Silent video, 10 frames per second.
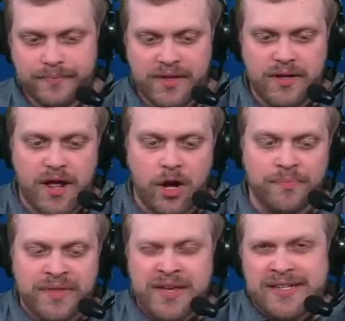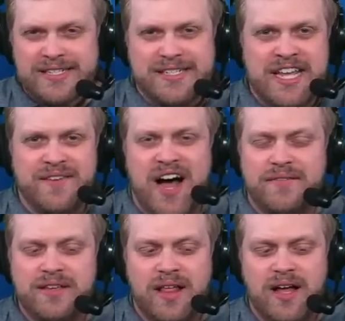you know, Steve
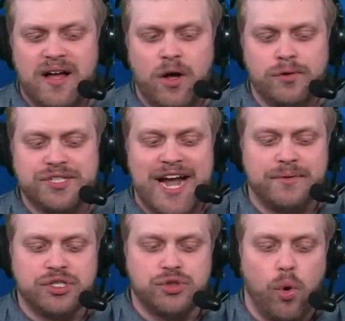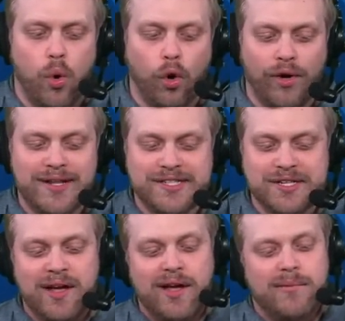Avila, Osiris
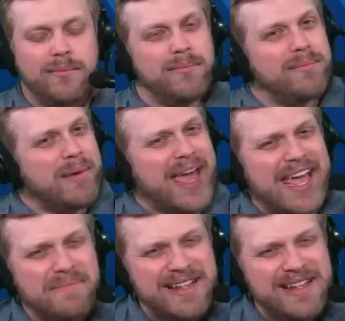Torrance, maybe